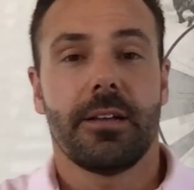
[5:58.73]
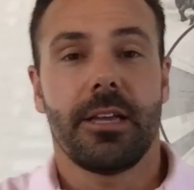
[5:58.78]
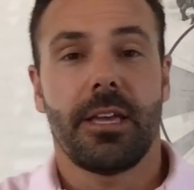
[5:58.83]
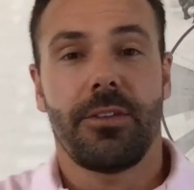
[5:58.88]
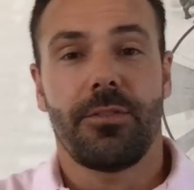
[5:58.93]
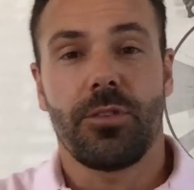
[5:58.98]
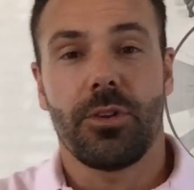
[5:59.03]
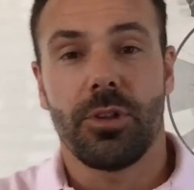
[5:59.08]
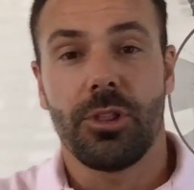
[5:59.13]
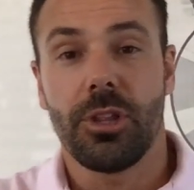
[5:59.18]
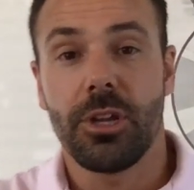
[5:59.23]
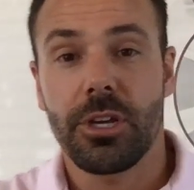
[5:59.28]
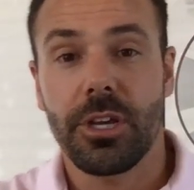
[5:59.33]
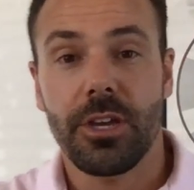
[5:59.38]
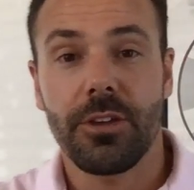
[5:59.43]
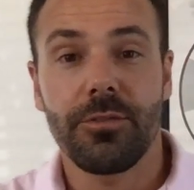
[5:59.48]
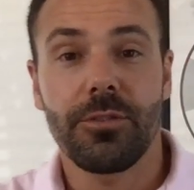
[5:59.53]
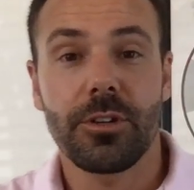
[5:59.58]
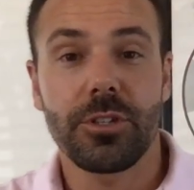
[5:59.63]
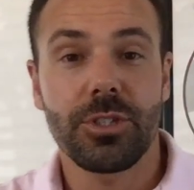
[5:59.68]
if you're
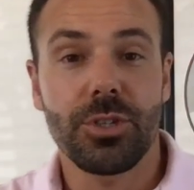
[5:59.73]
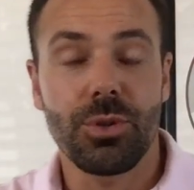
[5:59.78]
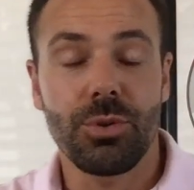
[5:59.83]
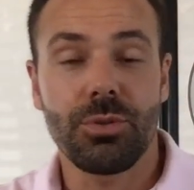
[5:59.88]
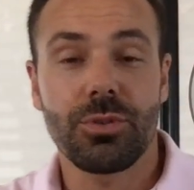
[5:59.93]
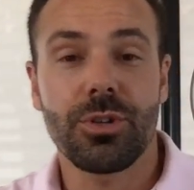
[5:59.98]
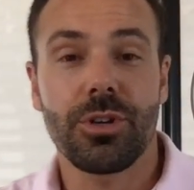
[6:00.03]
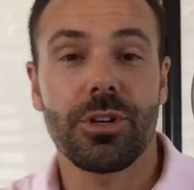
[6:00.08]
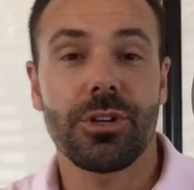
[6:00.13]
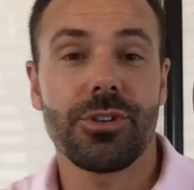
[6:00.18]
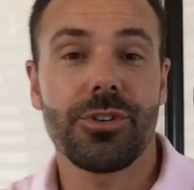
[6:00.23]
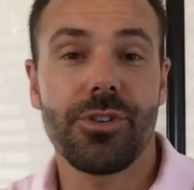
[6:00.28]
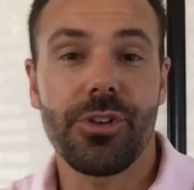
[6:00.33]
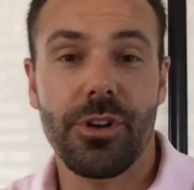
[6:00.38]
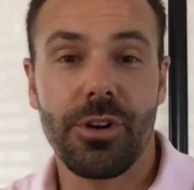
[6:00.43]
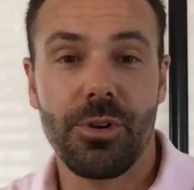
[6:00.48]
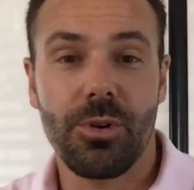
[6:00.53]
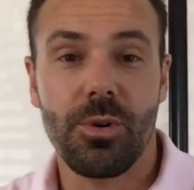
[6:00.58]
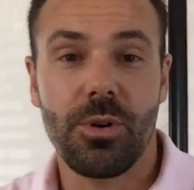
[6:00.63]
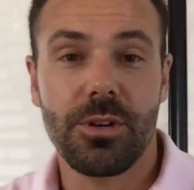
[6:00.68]
looking for 2-turn
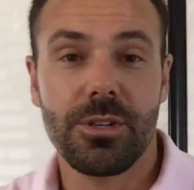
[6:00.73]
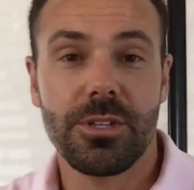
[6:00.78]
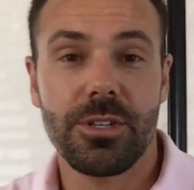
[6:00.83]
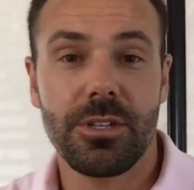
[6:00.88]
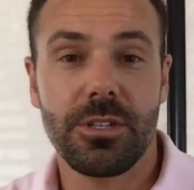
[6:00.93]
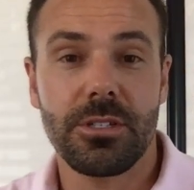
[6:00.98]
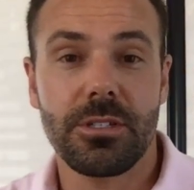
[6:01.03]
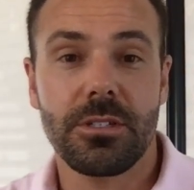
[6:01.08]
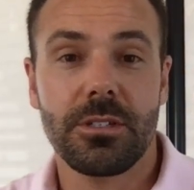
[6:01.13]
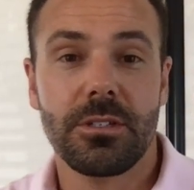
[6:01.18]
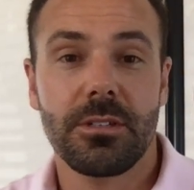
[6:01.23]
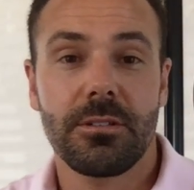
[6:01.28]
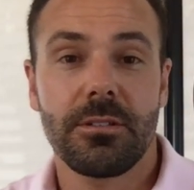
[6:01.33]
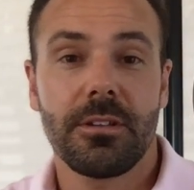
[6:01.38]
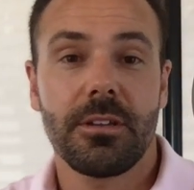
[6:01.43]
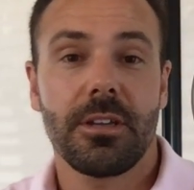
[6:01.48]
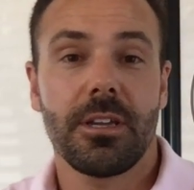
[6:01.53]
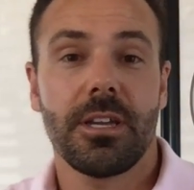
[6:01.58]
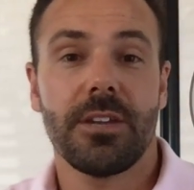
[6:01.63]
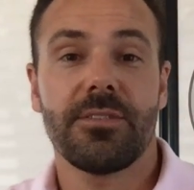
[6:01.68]
dirt horses,
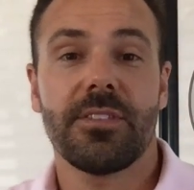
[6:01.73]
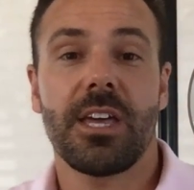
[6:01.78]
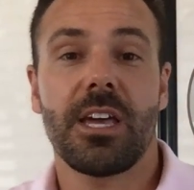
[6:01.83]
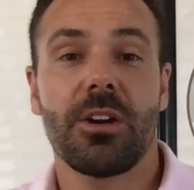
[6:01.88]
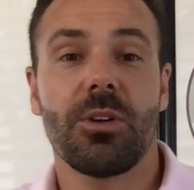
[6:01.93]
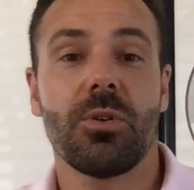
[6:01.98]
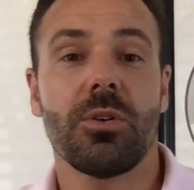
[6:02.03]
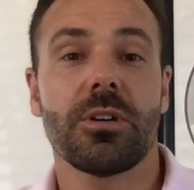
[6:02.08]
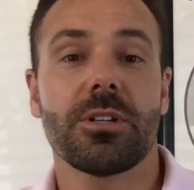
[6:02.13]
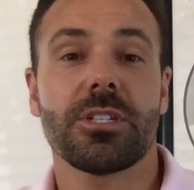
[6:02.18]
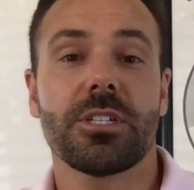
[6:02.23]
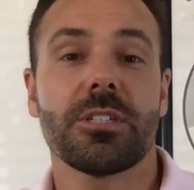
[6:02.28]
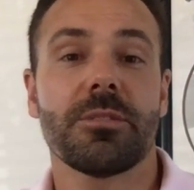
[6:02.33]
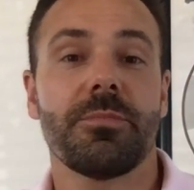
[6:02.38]
if that horse is